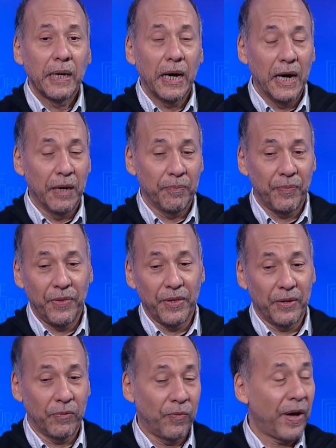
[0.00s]
um,
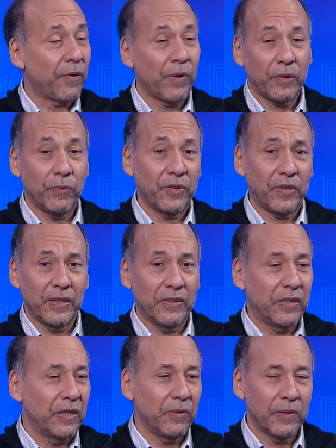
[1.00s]
the rhetoric was
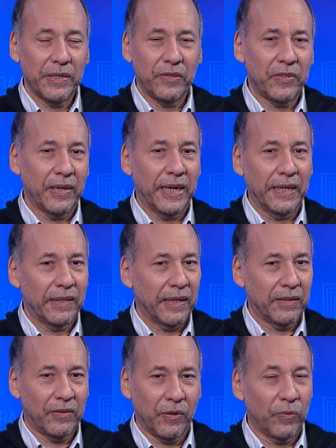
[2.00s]
continually saying
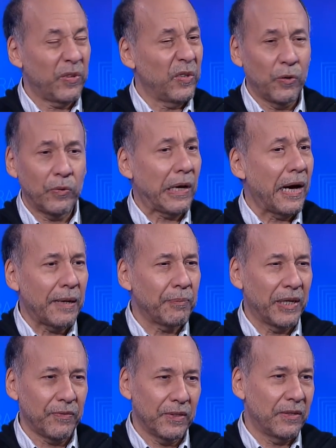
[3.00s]
that there was no time
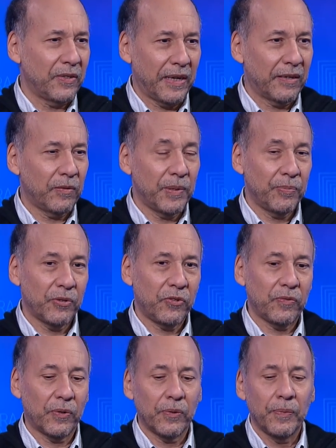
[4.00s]
left and this had to be
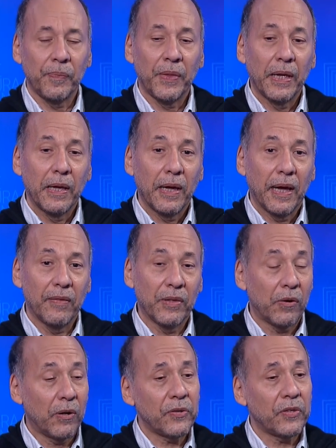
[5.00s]
pushed through. And
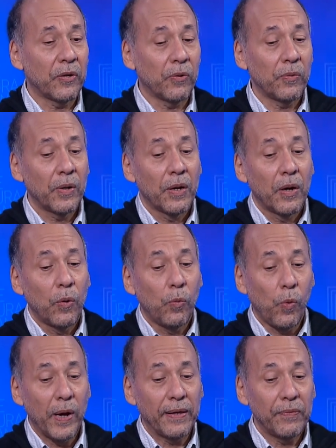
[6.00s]
then also,
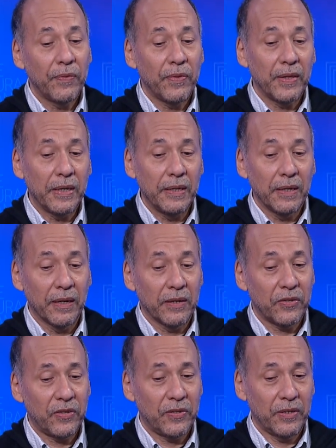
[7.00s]
when the,
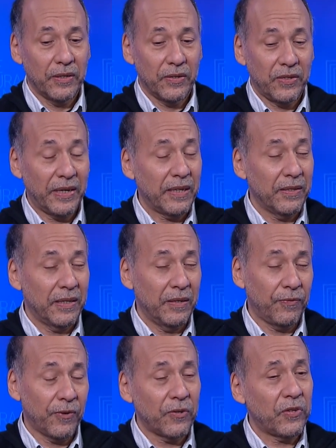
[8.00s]
uh, uh second, the
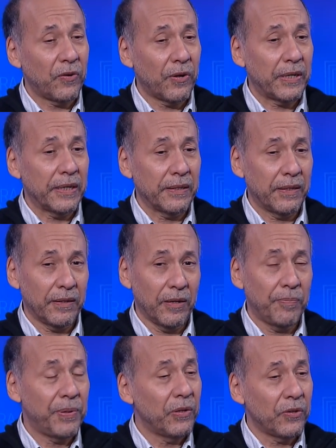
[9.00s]
First Circuit uh,
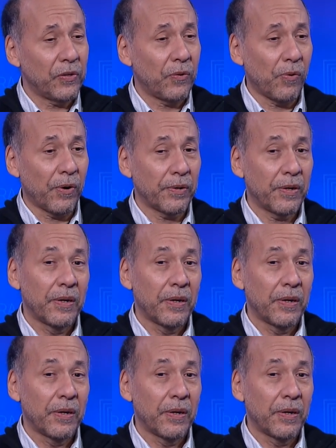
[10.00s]
Appeals Court